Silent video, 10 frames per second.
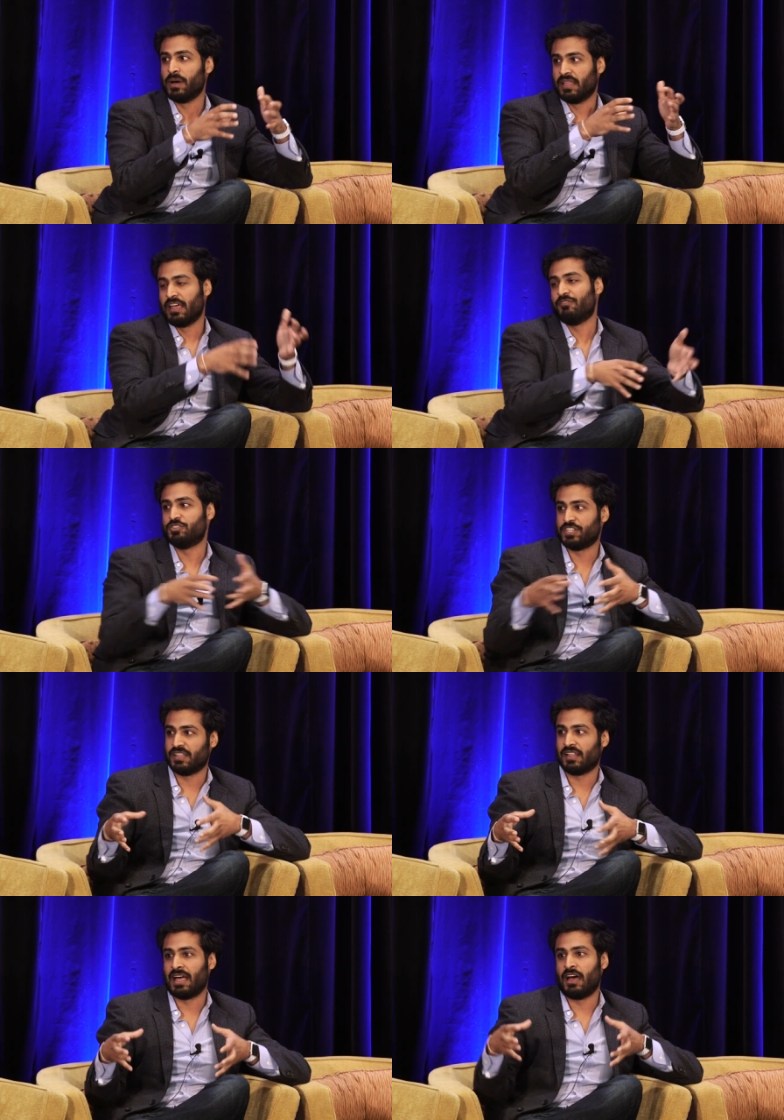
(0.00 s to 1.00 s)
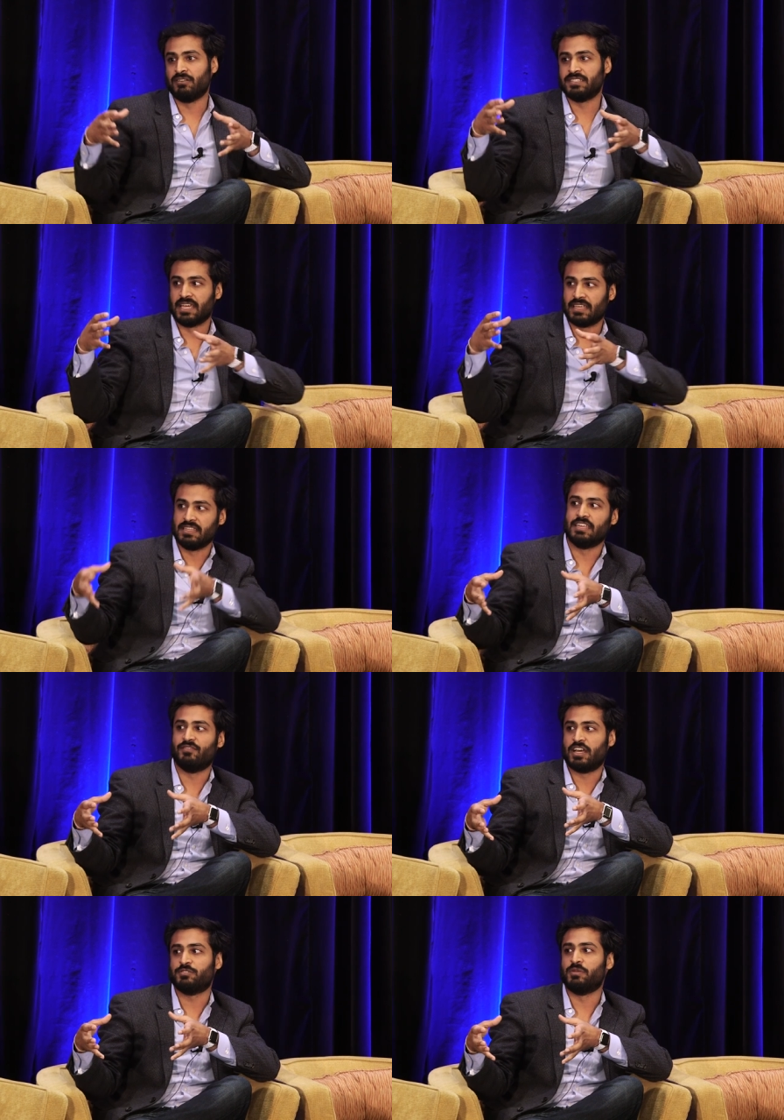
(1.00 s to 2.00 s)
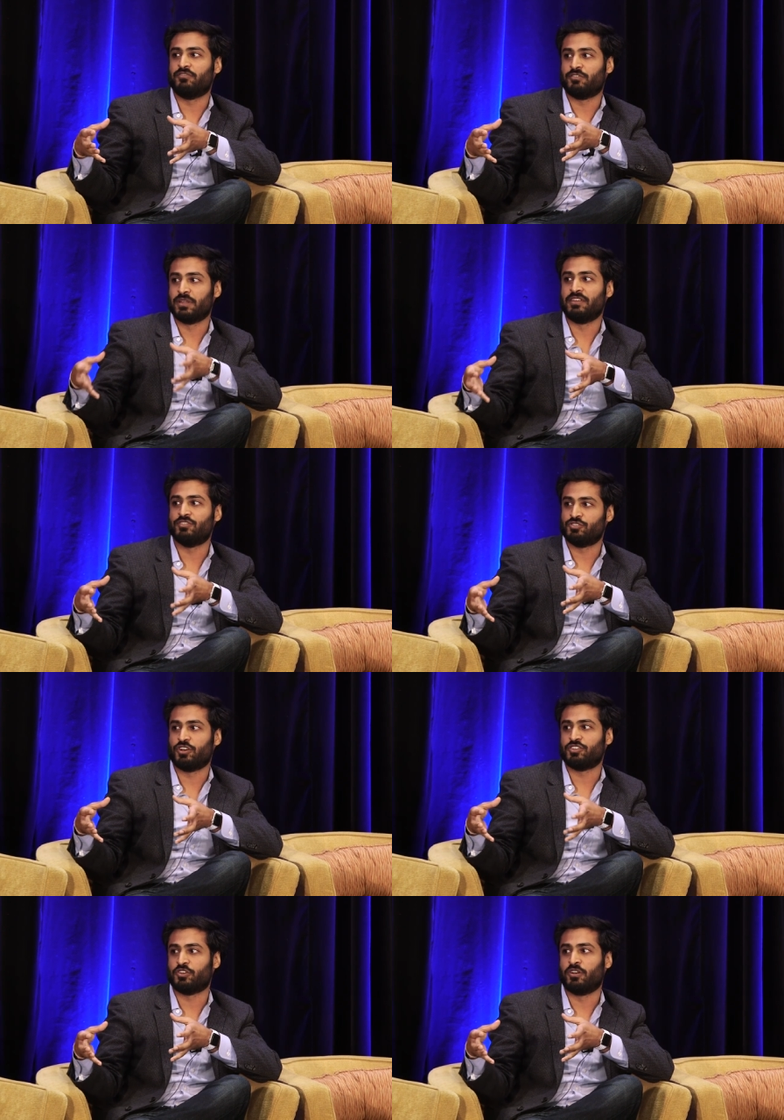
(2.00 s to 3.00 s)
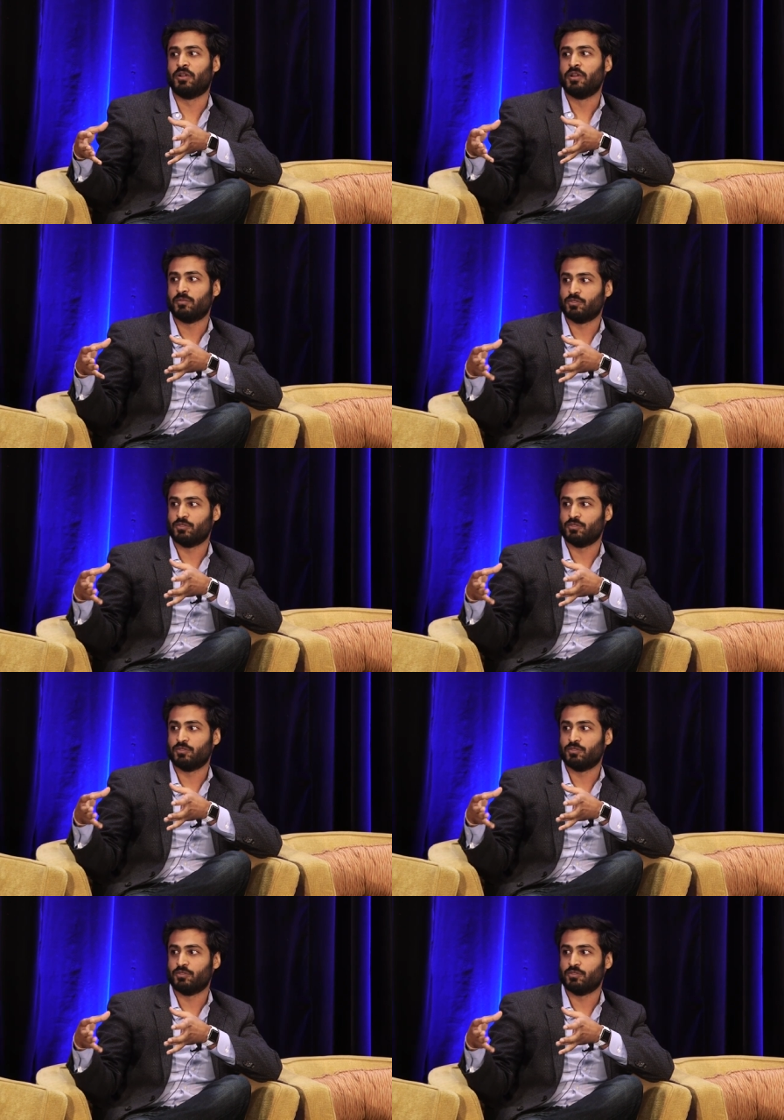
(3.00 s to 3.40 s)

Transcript: by leveraging the cloud, taking the investment from an infrastructure